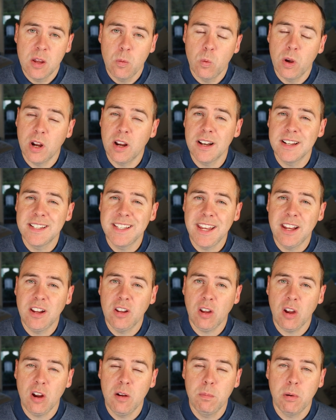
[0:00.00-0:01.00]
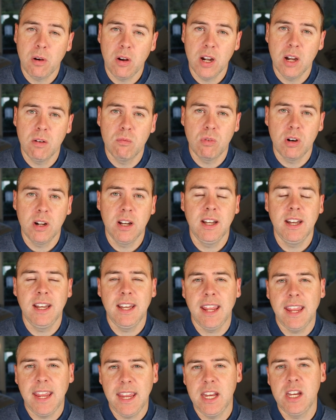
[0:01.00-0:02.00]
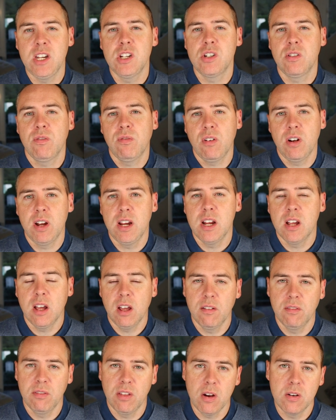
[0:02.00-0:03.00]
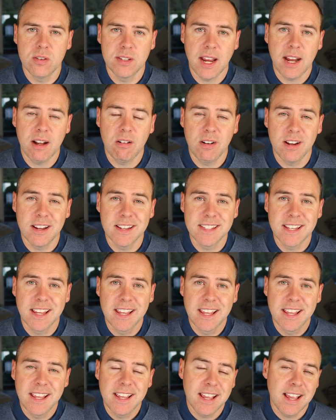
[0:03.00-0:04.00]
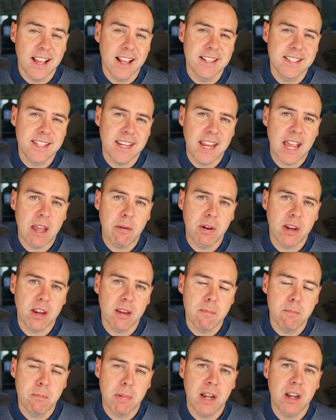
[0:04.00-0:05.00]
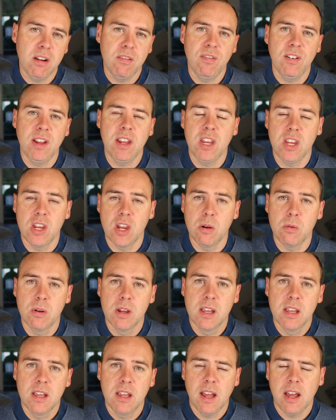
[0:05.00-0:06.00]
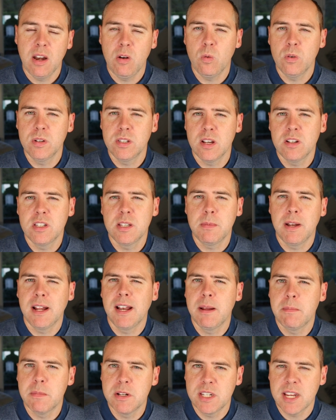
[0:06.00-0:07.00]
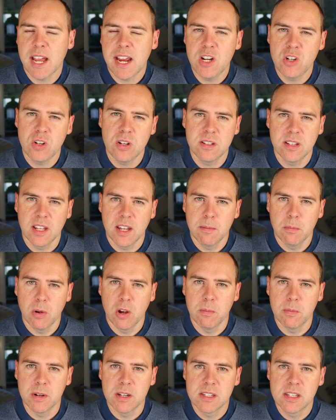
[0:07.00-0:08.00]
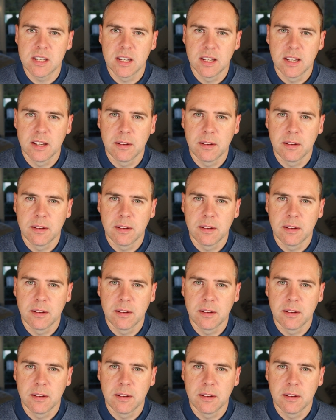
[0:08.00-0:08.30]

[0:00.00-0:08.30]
We're going to see Copilot running in each three of those areas and see how it can benefit you and also some of the limitations at the moment.